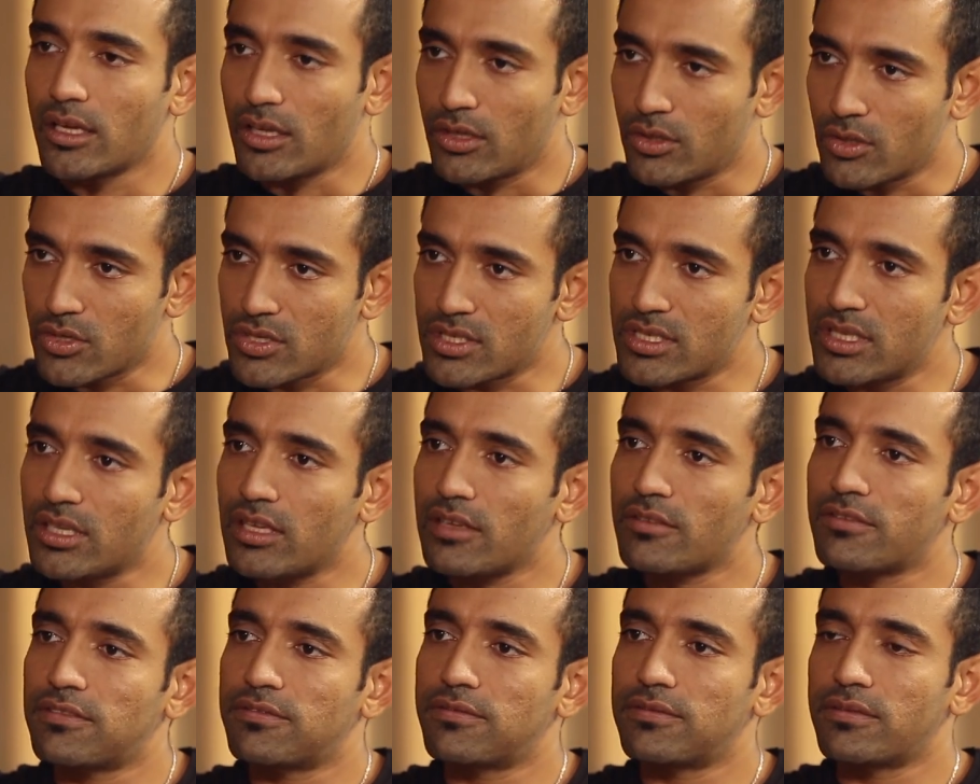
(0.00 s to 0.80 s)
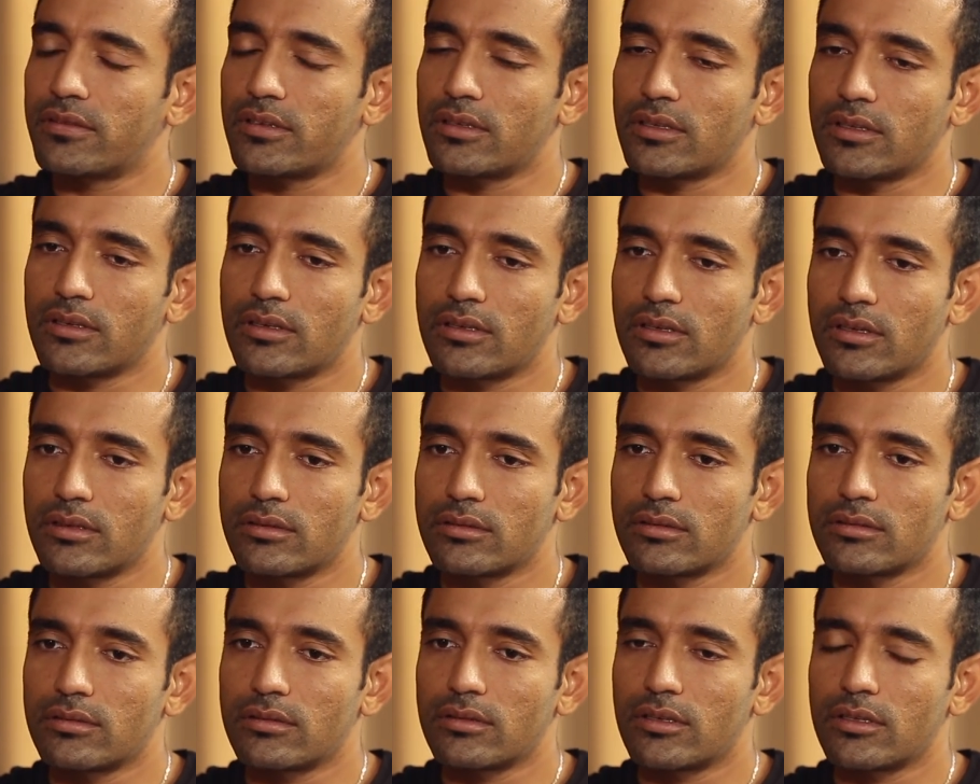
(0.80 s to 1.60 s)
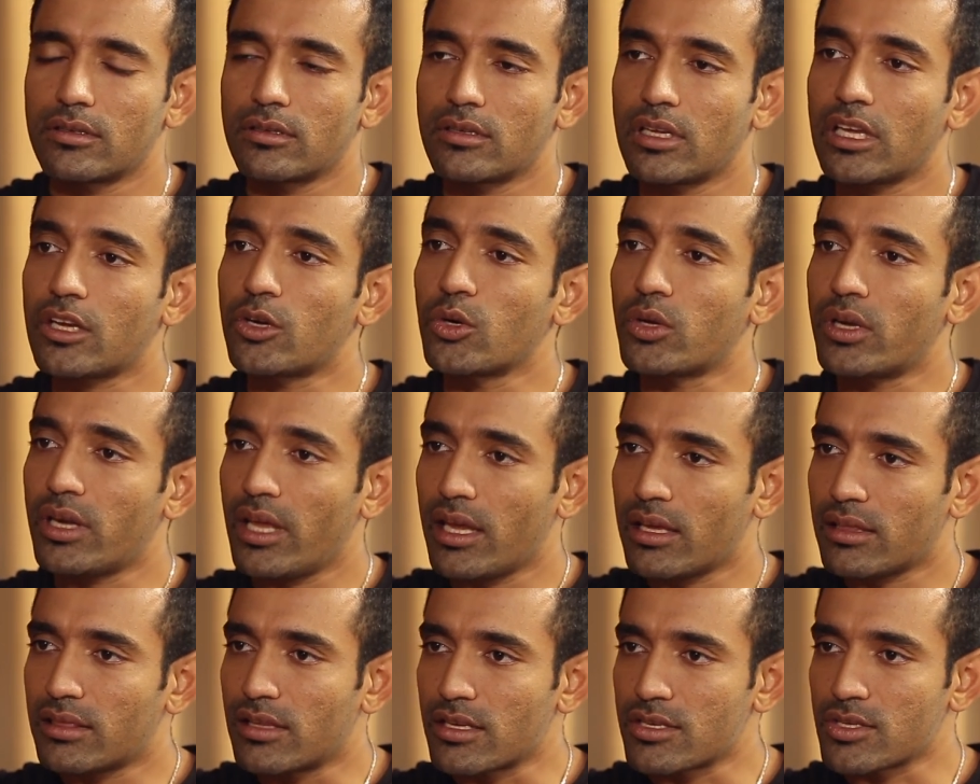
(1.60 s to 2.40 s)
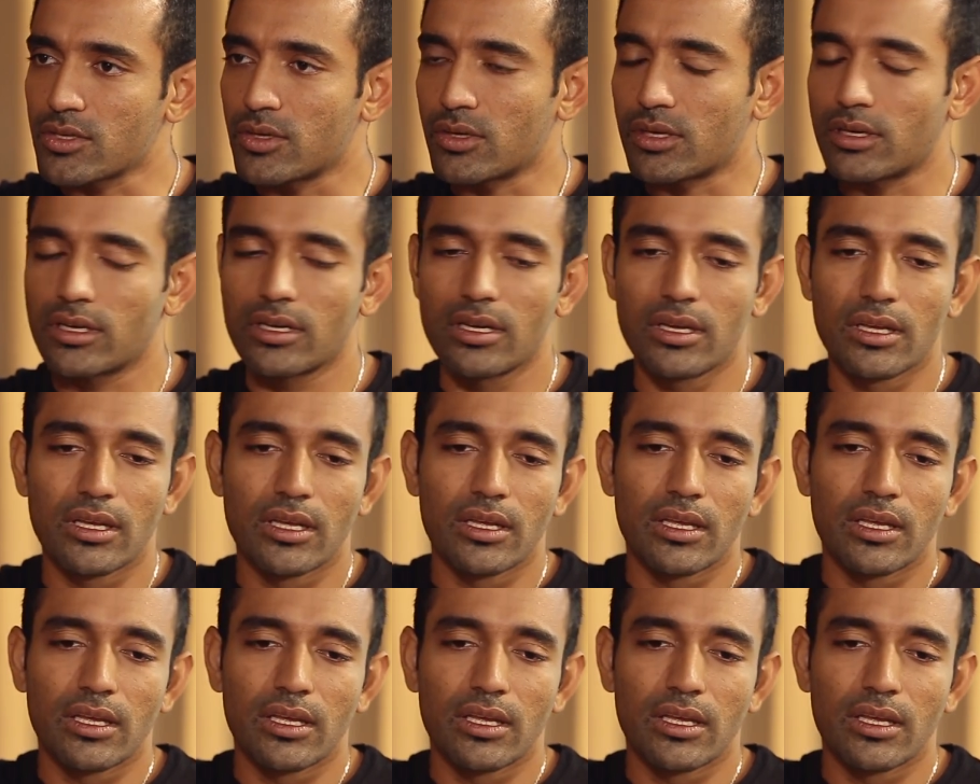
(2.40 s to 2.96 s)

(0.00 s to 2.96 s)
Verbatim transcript: you know, see if uh, you know he could take this on.